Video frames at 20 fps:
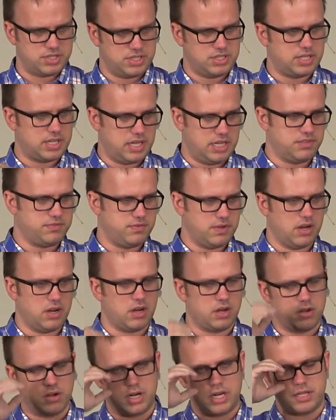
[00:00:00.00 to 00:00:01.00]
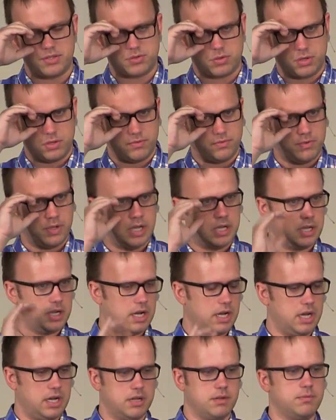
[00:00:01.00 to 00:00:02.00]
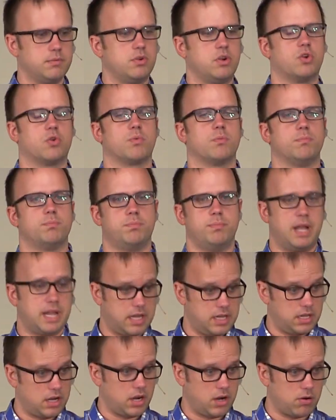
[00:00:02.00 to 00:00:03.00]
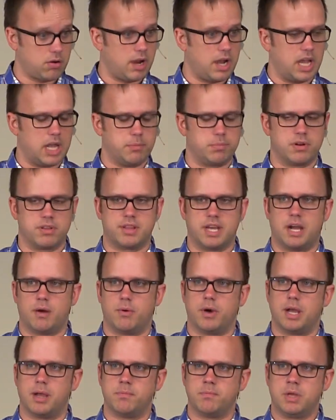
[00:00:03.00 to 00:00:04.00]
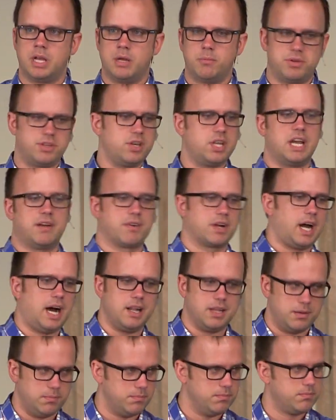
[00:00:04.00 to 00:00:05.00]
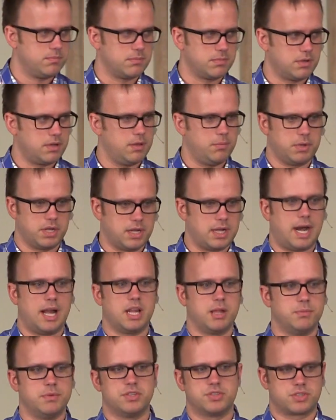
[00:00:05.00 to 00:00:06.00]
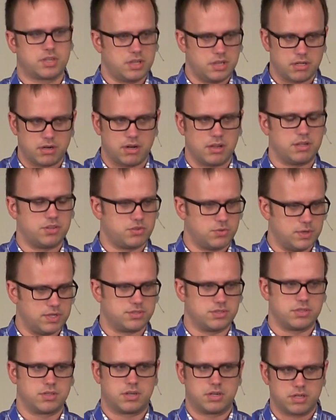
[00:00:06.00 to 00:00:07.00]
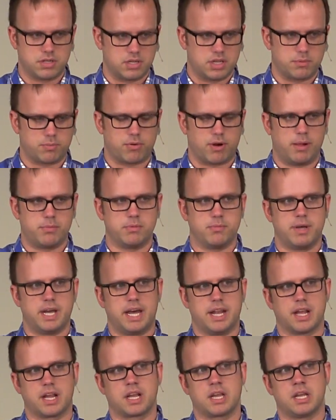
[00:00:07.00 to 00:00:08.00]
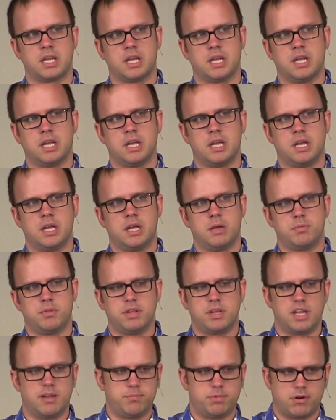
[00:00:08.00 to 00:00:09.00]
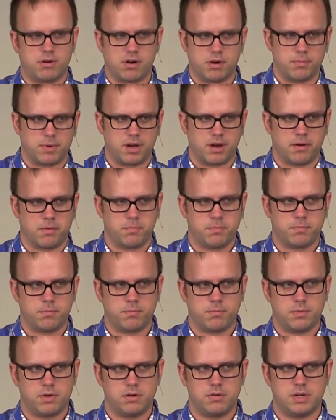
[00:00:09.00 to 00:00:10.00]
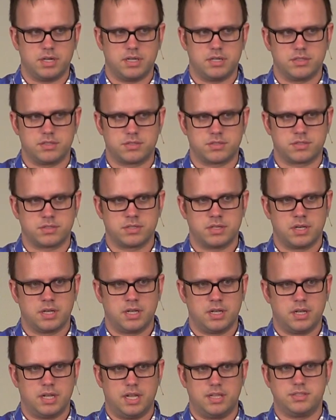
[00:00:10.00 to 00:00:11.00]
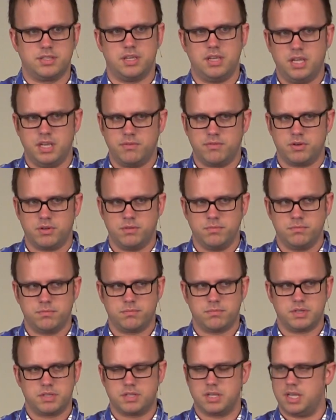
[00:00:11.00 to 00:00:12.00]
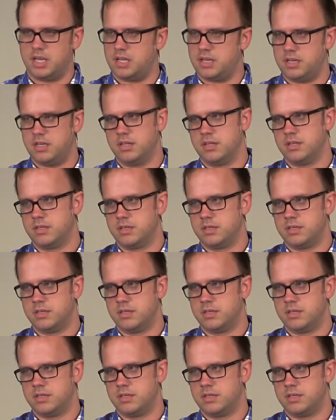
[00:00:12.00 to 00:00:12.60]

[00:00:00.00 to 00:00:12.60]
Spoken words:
words, he's very good at sort of making it gray, put it that way. But then you have Gollum. I mean, Gollum is clearly twisted, clearly problematic. But then you have Boromir, who is he evil at the end?